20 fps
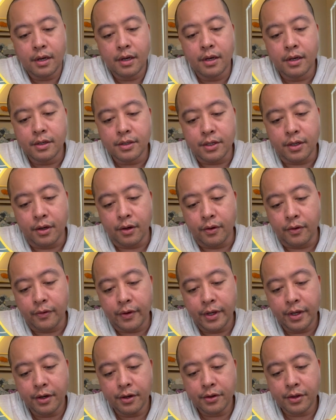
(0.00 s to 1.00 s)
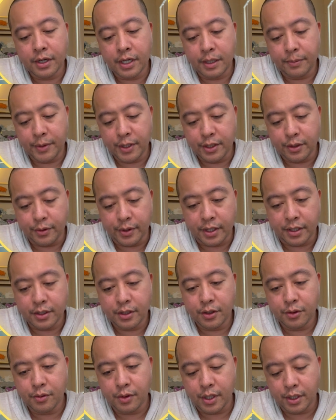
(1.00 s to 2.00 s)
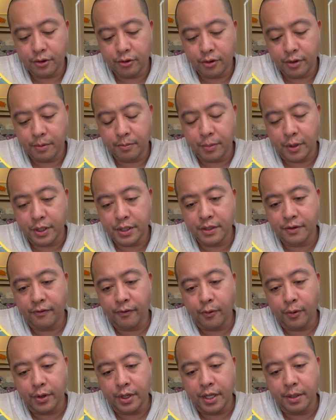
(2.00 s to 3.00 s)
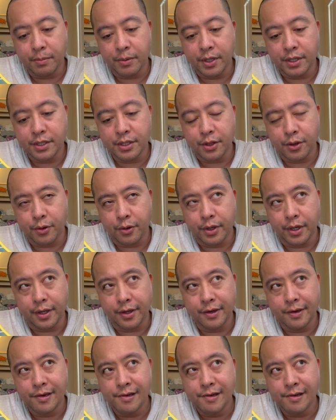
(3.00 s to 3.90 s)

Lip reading: So So here they're going to be doing 200 plus 40 plus 30